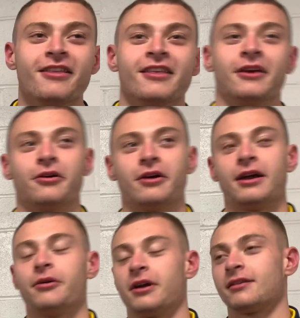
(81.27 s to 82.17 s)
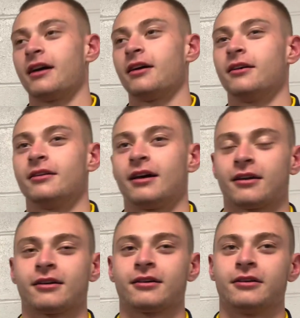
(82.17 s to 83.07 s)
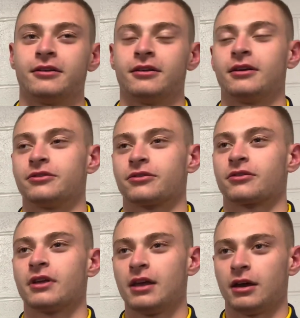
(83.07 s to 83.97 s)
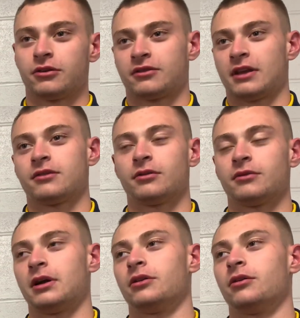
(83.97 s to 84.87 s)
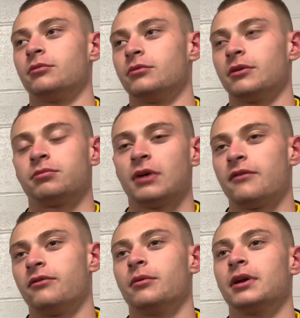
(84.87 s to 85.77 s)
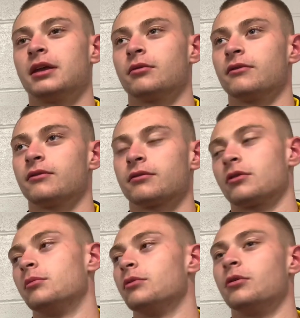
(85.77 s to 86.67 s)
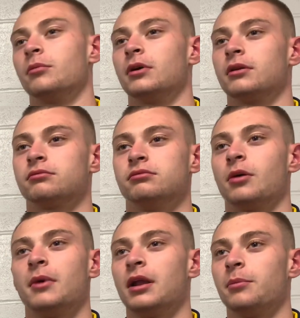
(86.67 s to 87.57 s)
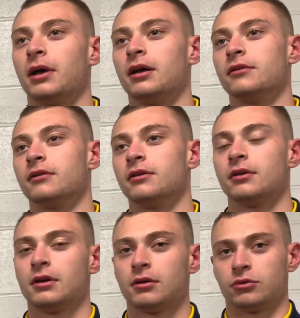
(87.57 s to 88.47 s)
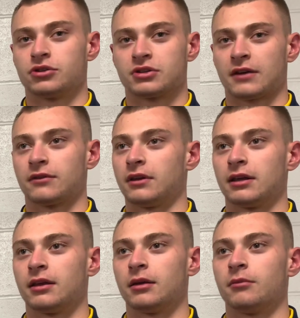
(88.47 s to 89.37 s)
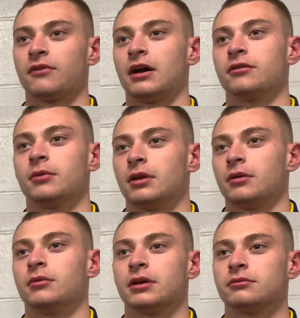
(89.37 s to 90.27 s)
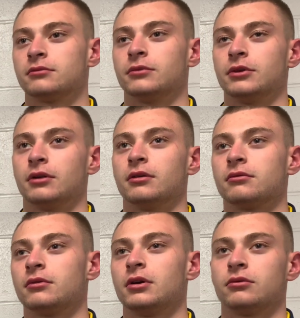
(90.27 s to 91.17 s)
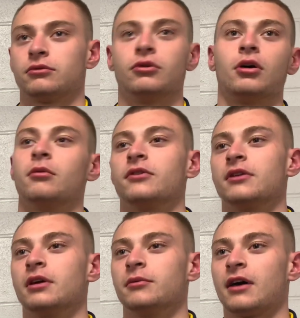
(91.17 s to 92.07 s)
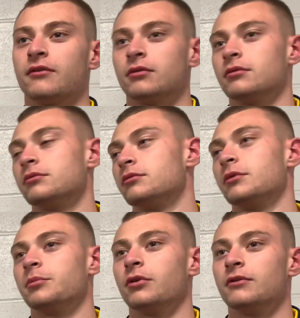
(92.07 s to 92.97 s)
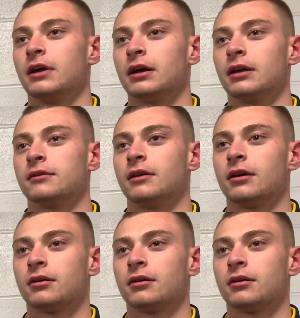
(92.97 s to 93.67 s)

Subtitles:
he were excited, like, and he just said to us, well done, every week we've come up with not many players, and we just have to dig deep, find something that we didn't, not other teams have, and we proved it again today.